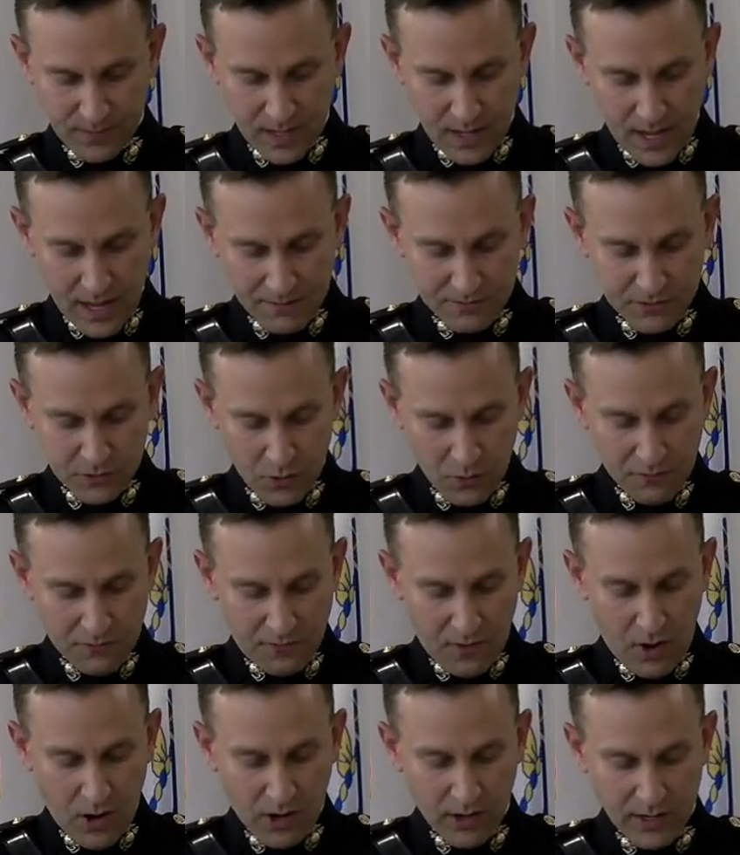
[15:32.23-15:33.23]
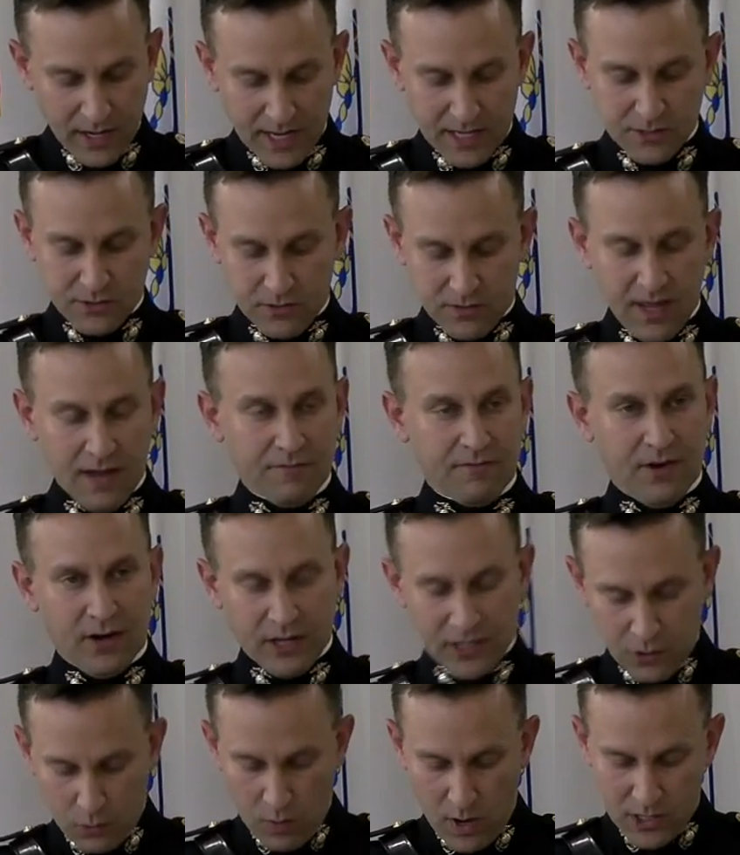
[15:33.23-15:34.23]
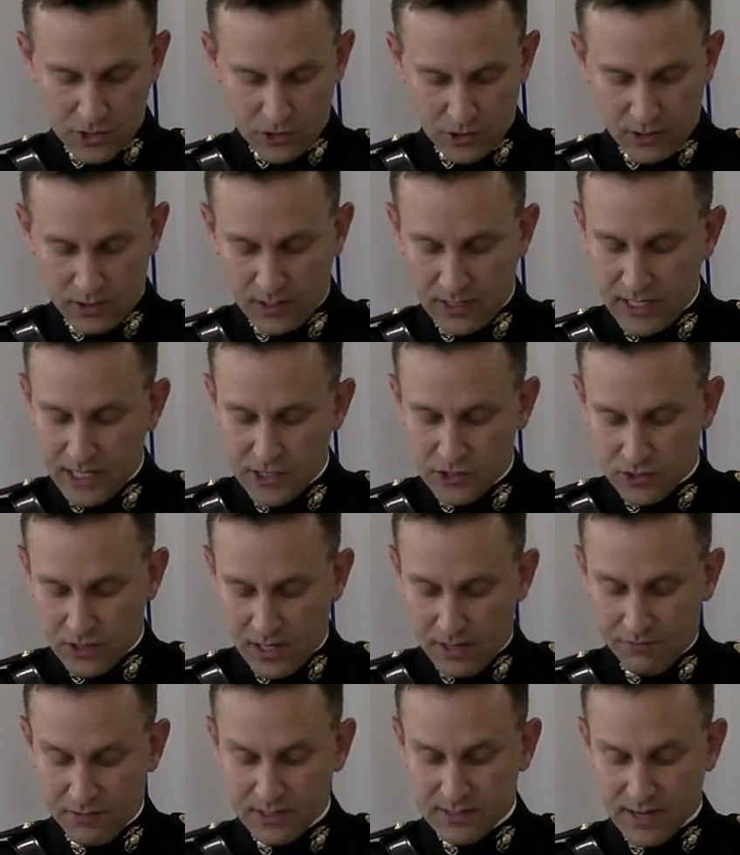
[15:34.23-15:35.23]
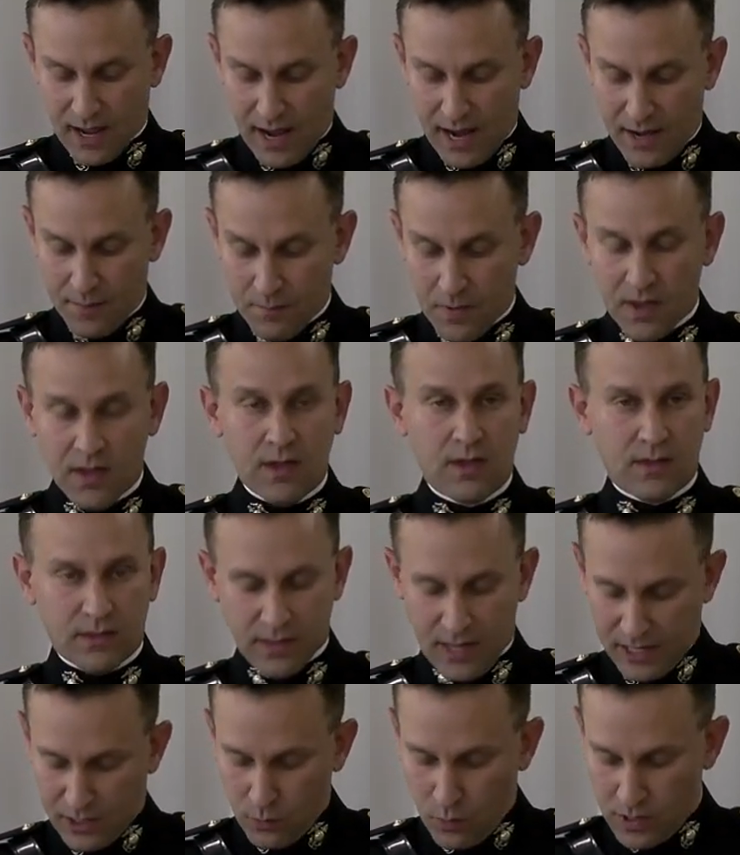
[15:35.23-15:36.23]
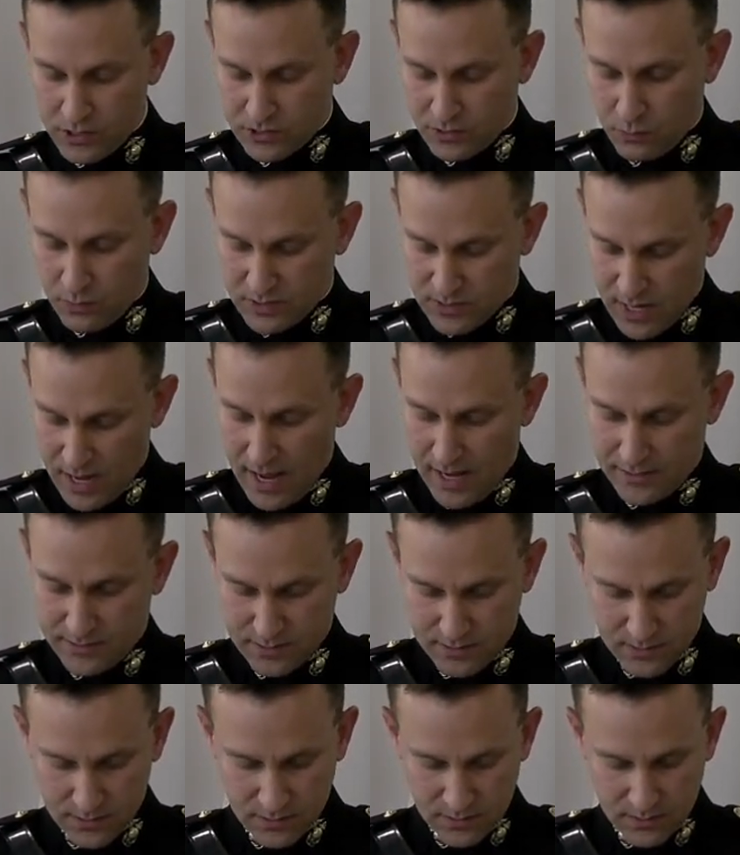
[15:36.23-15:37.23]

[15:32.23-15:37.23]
have so far answered that very question each and every time that question was asked.